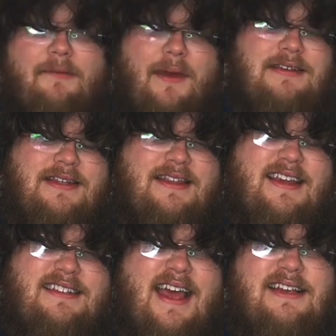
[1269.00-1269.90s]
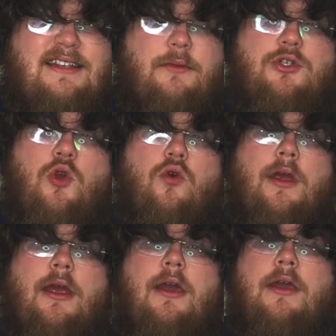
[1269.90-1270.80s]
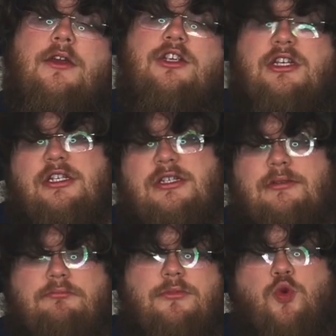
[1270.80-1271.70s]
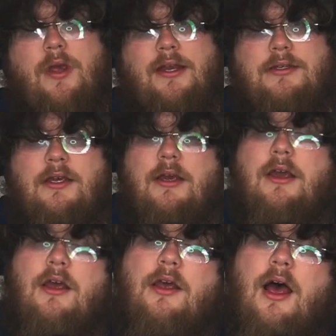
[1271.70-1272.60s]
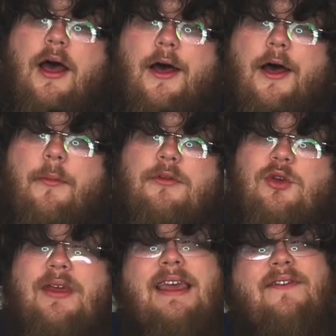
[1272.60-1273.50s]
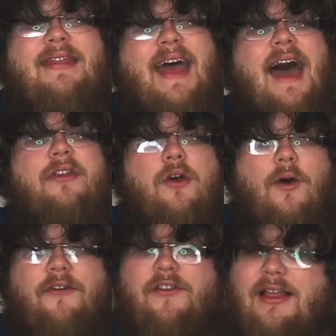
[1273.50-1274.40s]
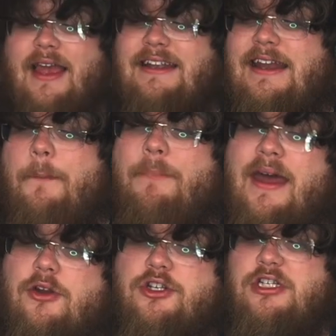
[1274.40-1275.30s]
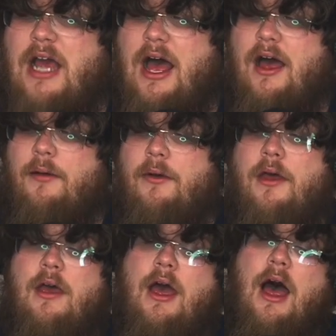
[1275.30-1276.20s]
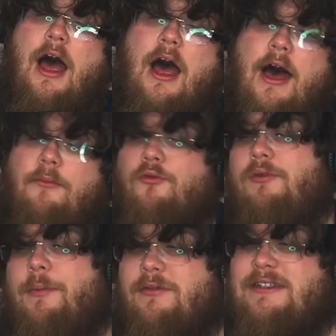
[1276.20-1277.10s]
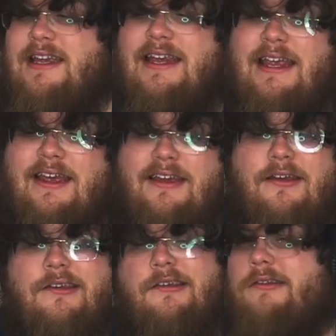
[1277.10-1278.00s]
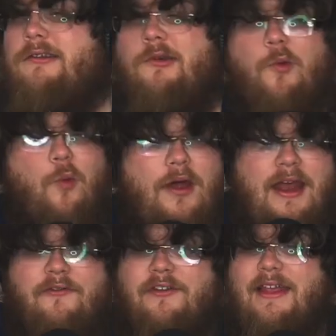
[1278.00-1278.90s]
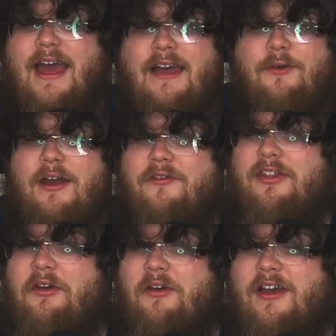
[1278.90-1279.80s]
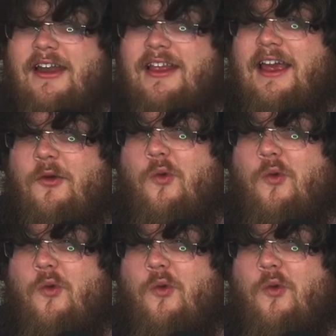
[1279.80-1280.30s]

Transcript: like basically the exact same story, just tweaked. So even that, though, I feel like did a better job representing whatever the kind of like